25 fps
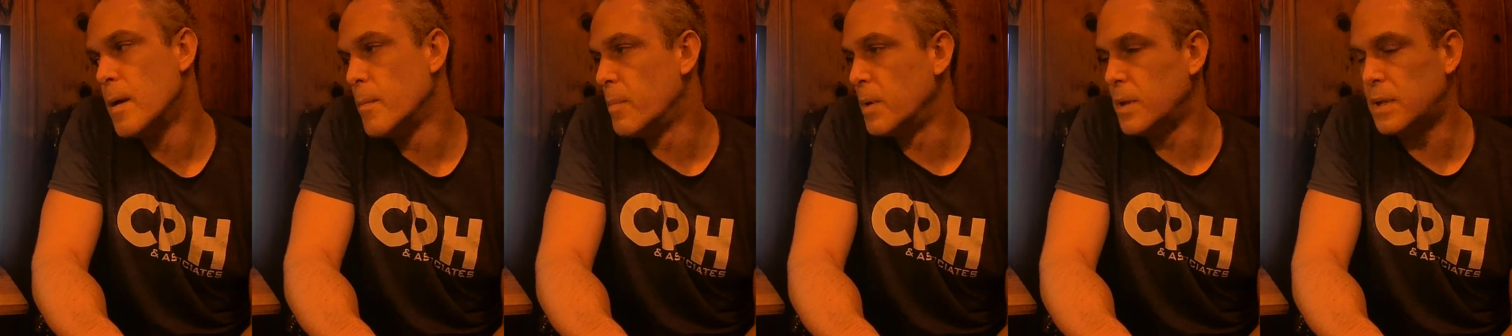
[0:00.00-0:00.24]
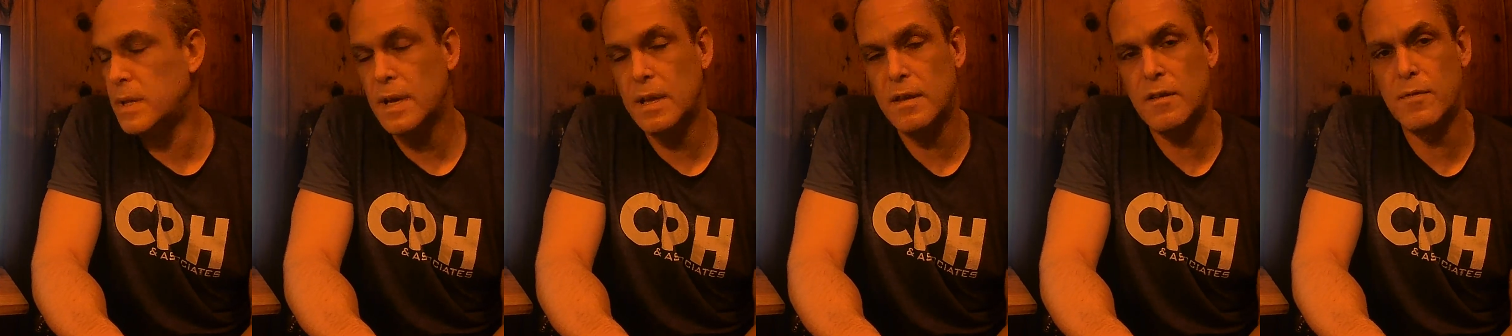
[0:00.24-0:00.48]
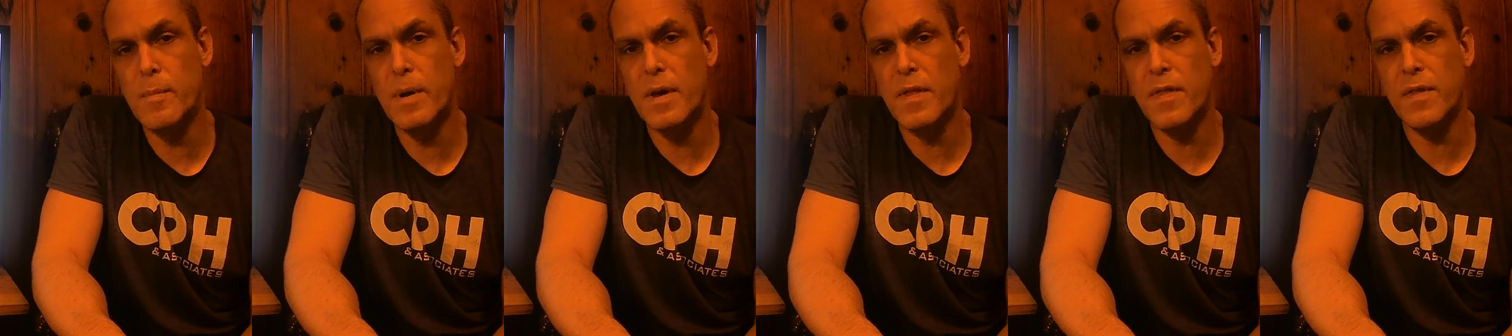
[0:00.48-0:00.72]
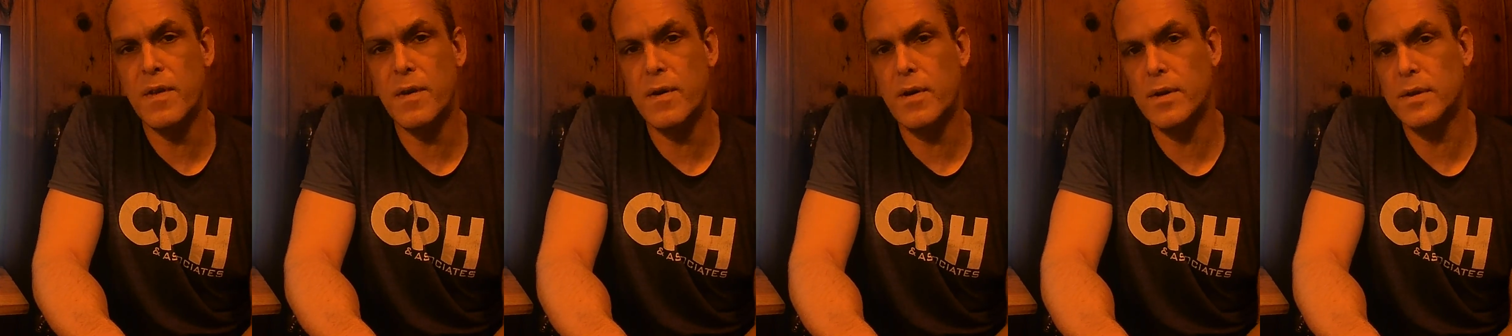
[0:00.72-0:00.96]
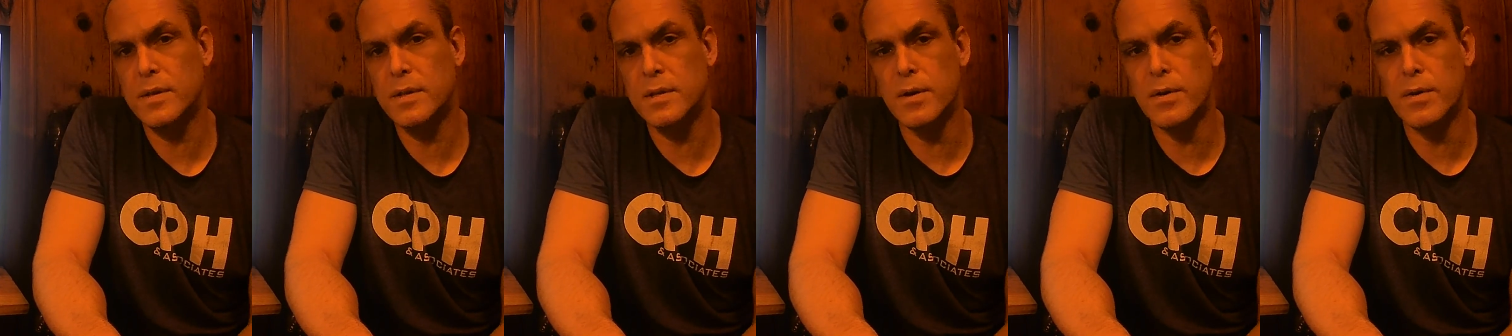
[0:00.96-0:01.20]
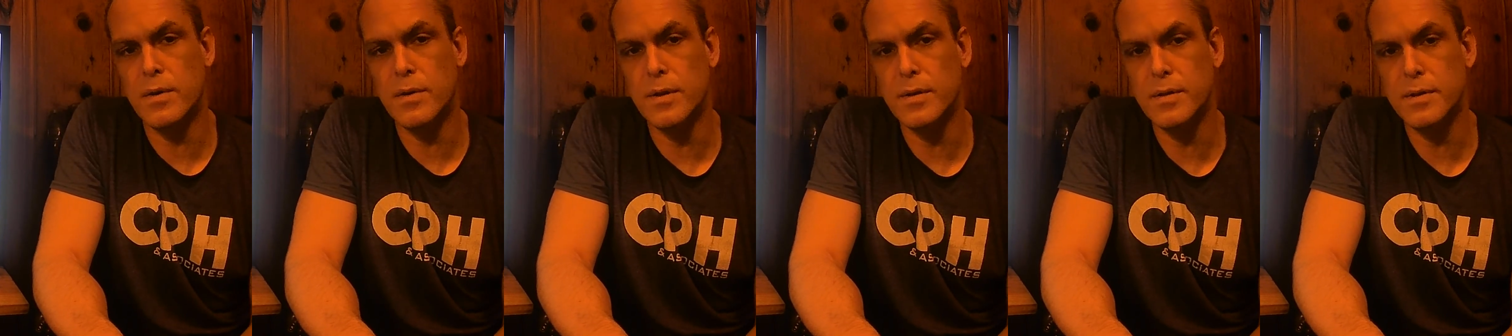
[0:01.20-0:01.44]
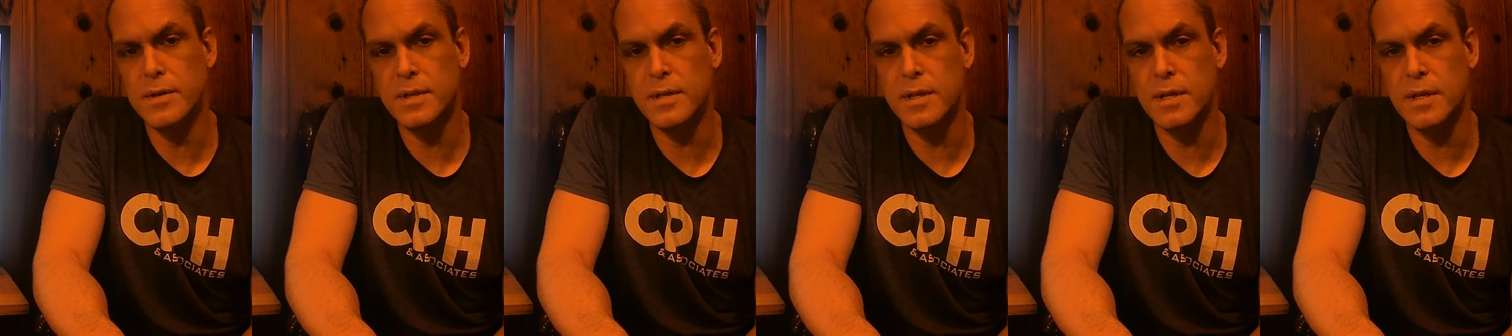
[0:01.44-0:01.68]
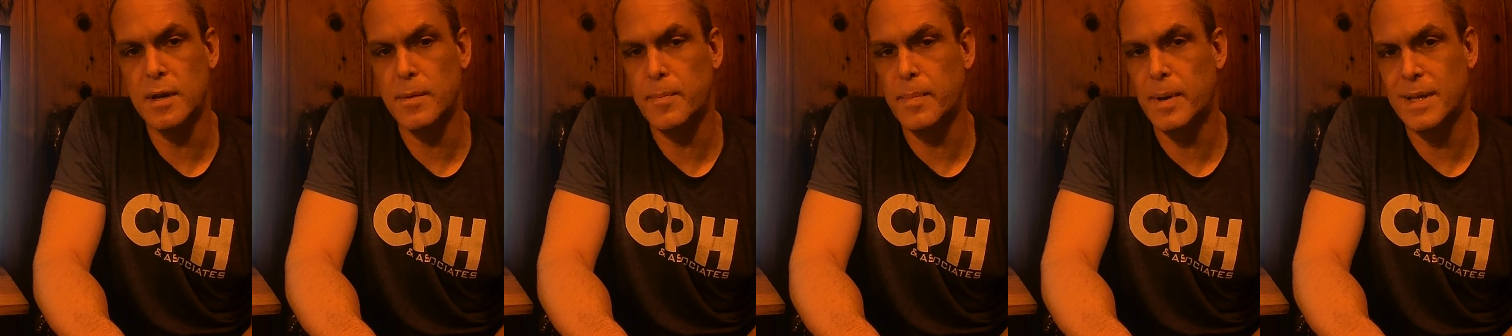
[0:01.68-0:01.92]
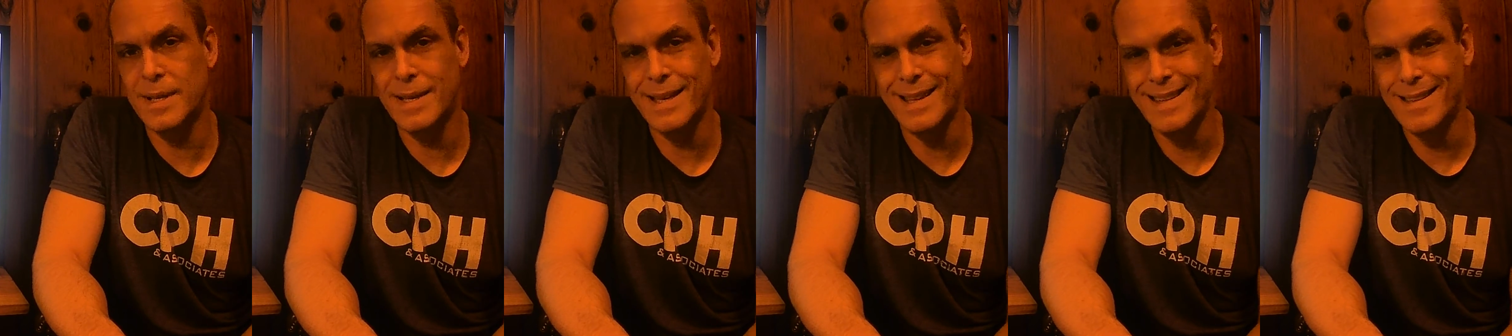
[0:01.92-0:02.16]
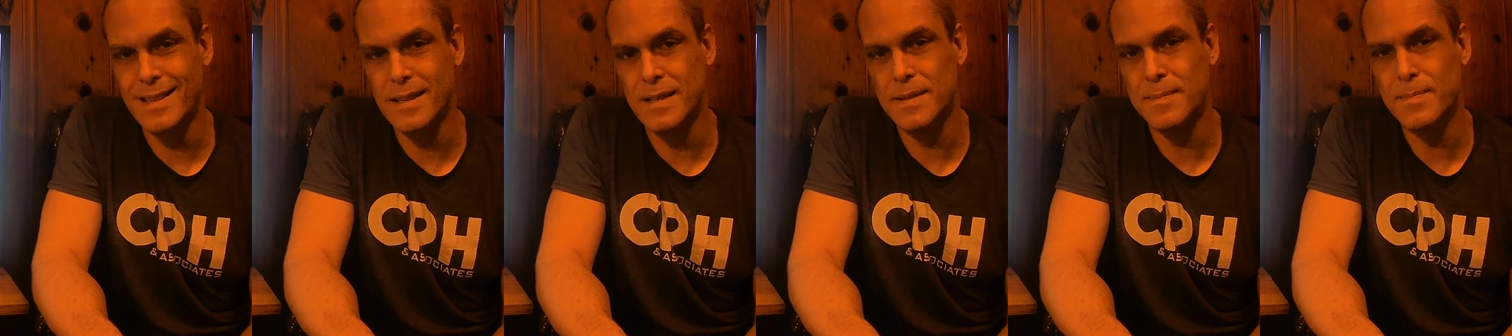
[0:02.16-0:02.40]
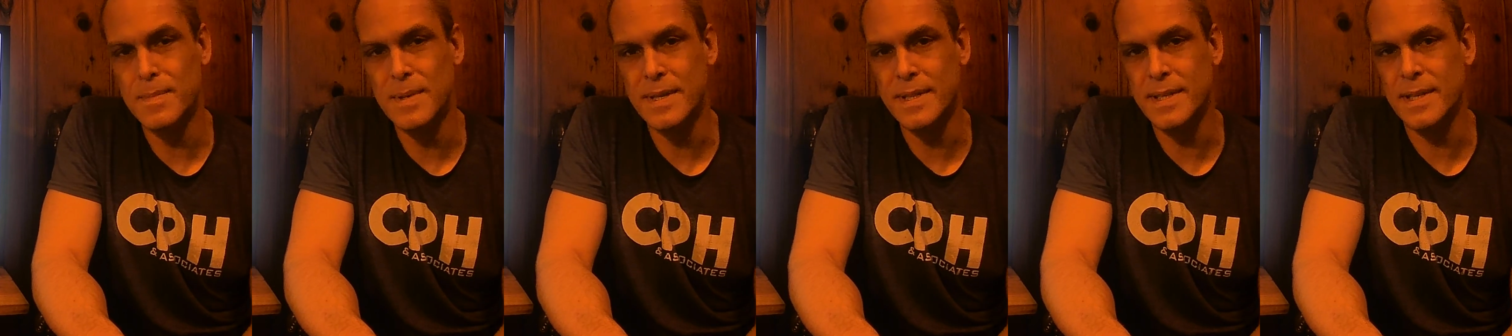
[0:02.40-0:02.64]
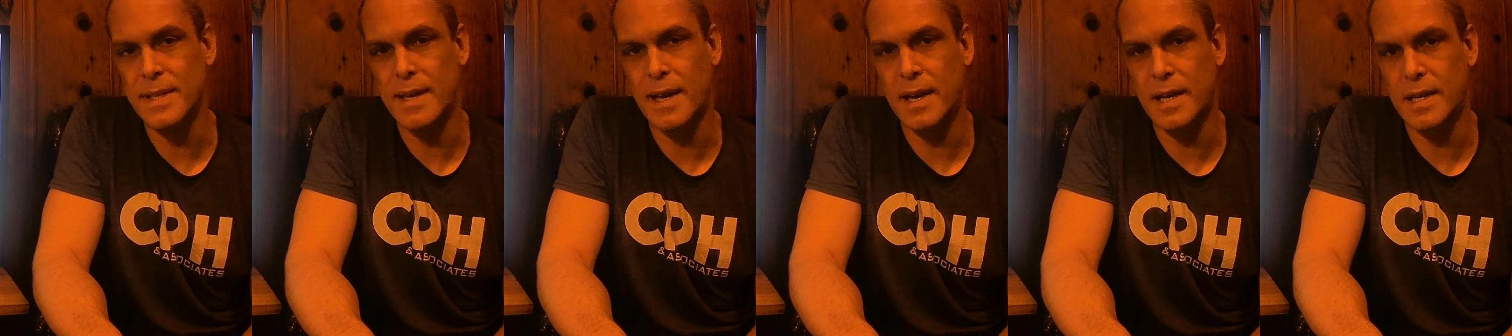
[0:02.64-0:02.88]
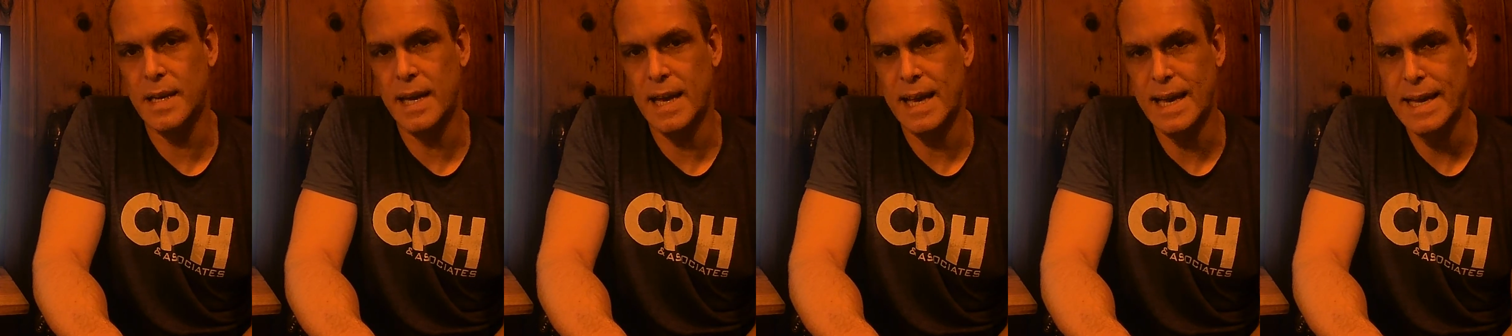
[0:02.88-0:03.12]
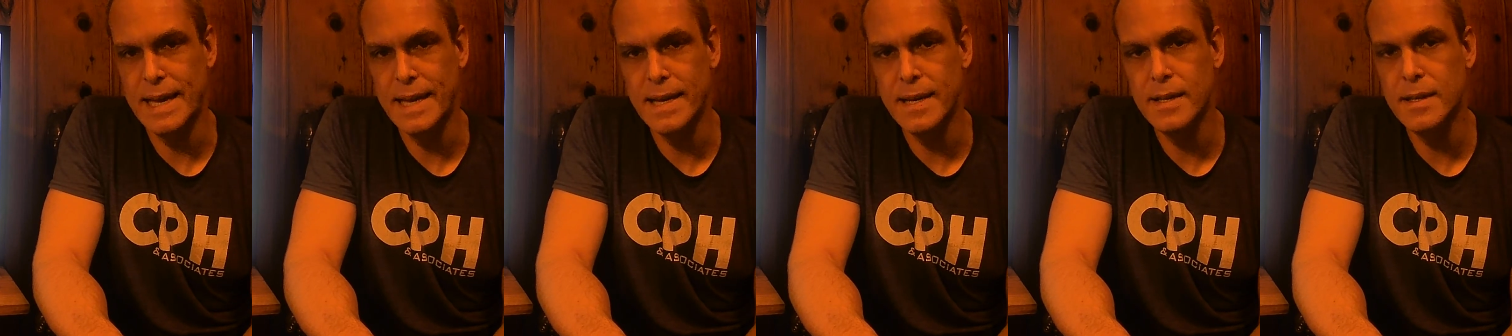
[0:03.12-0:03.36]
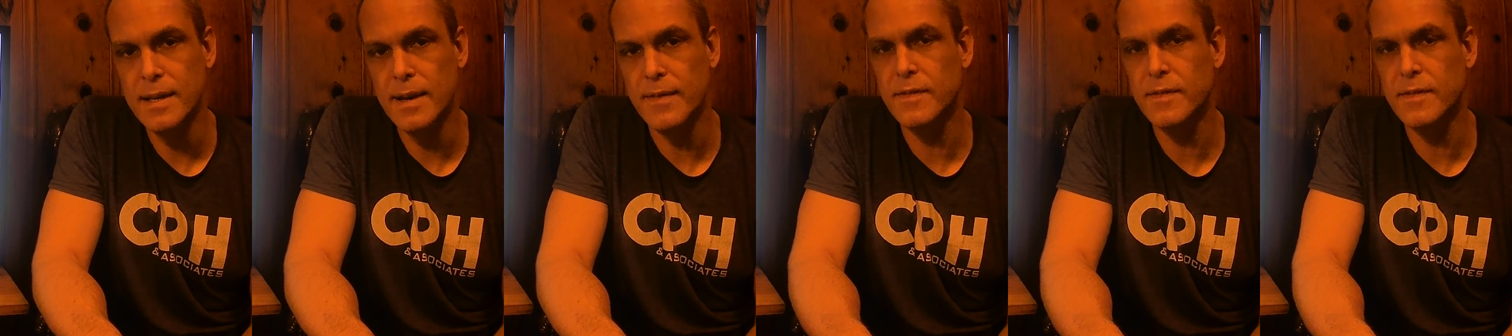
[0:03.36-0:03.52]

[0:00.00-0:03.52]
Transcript: But that's my thoughts on the sit up. I didn't dismiss it out of hand.